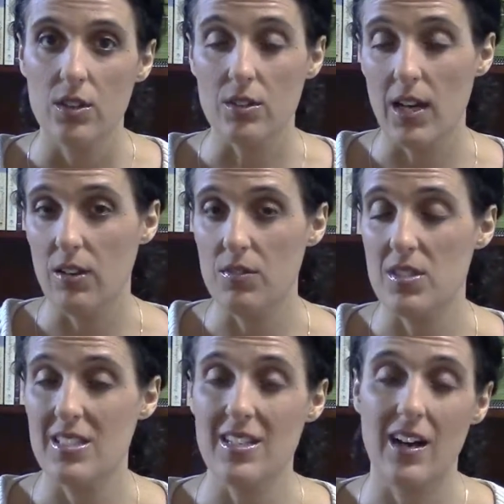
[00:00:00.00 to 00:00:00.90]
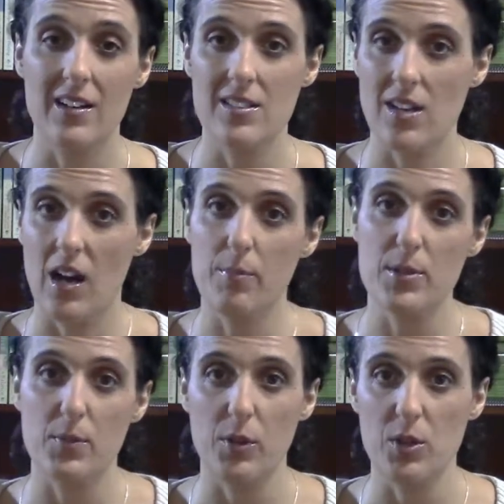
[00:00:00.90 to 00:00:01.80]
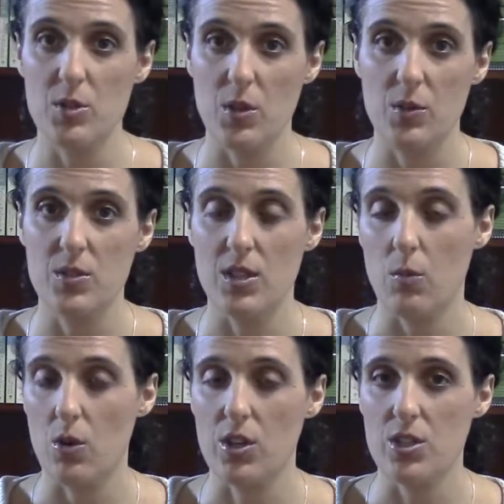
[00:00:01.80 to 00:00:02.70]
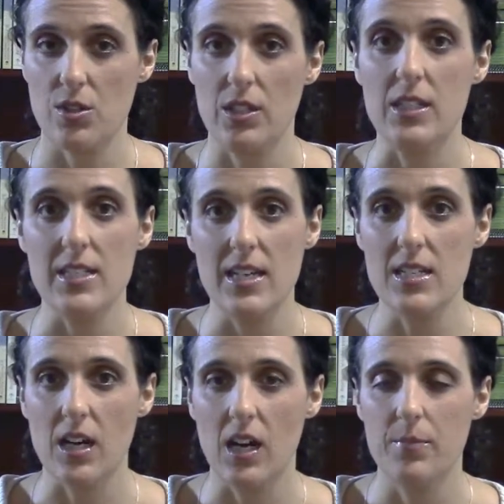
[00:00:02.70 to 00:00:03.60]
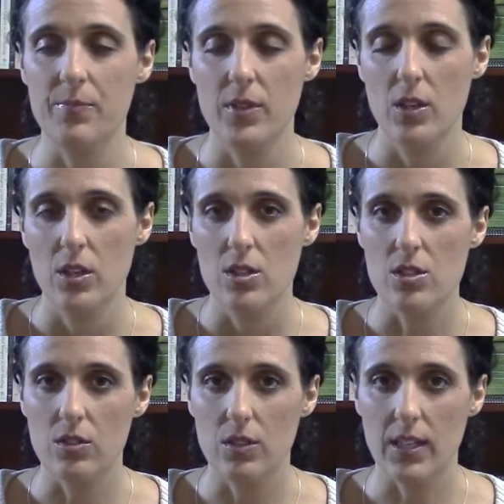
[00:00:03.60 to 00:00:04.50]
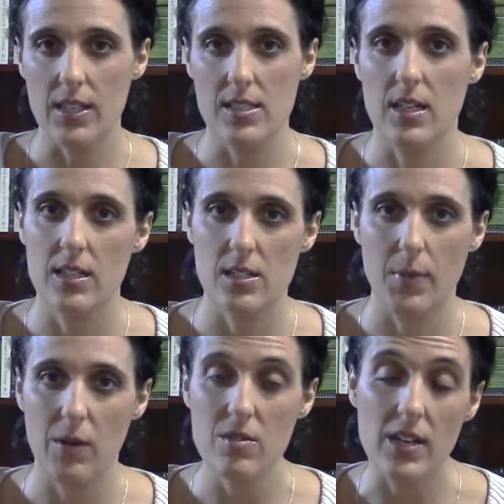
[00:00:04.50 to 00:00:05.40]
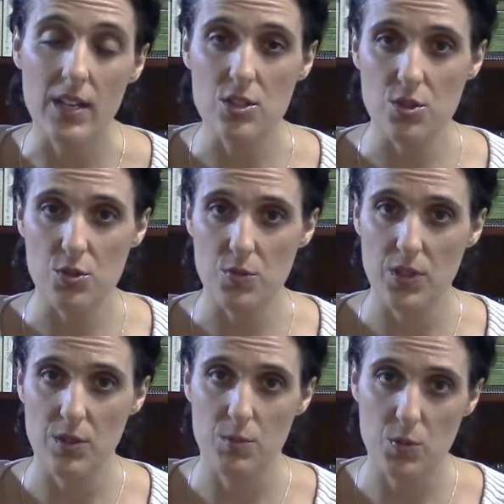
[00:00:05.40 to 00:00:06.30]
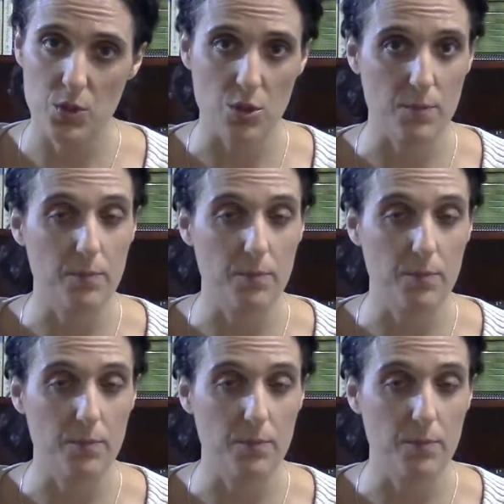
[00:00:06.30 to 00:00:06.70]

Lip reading: health is not as optimal as those that work during the daytime. So like I said, it's about nature's rhythms with your